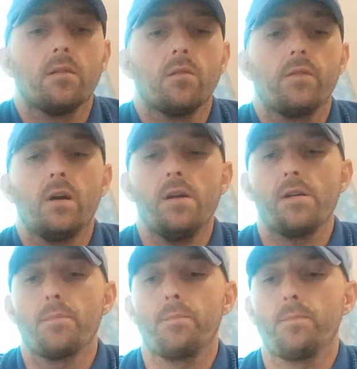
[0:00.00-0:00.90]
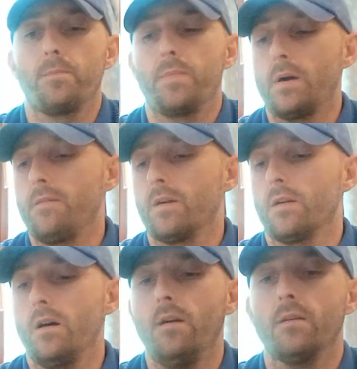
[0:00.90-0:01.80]
of higher power,
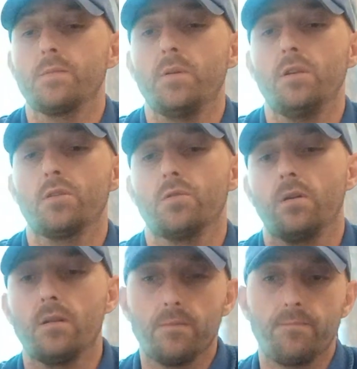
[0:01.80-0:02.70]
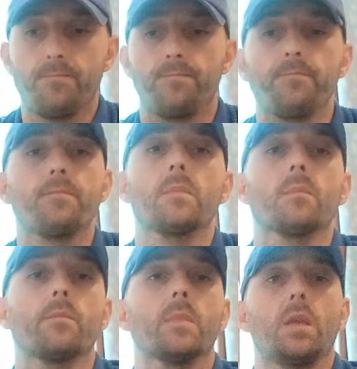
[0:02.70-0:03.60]
spiritual,
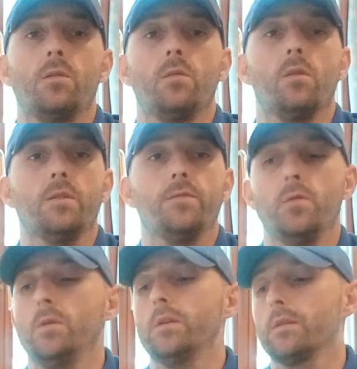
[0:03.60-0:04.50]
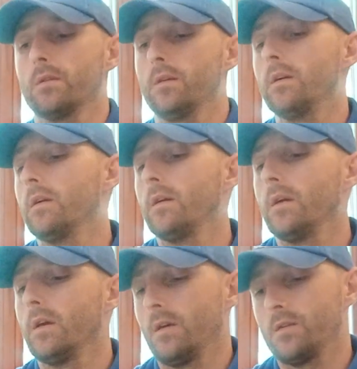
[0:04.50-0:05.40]
unfolding.
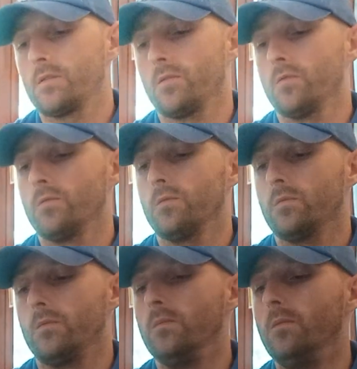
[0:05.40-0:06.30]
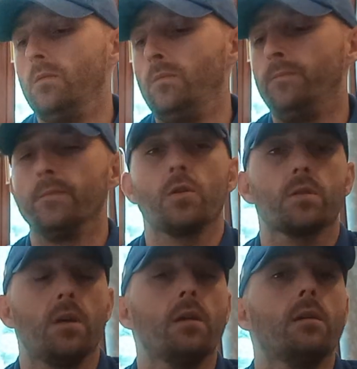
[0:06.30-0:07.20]
So your
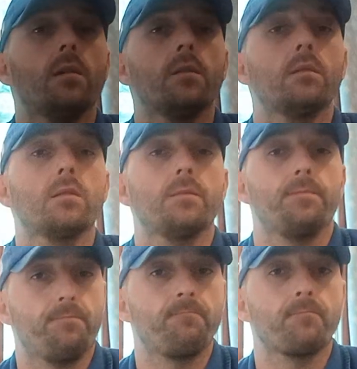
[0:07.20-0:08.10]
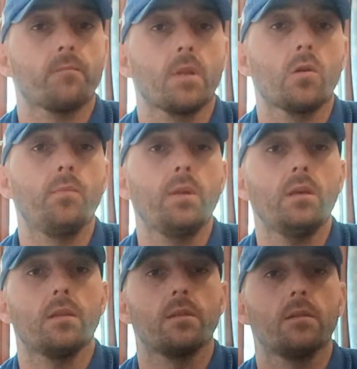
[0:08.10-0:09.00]
cycle is
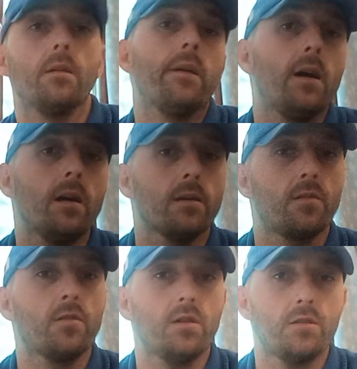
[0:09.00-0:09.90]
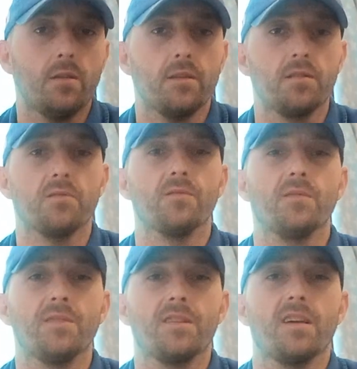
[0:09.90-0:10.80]
complete, and I congratulate you
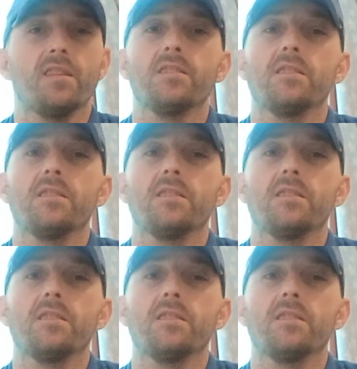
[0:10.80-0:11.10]
on that.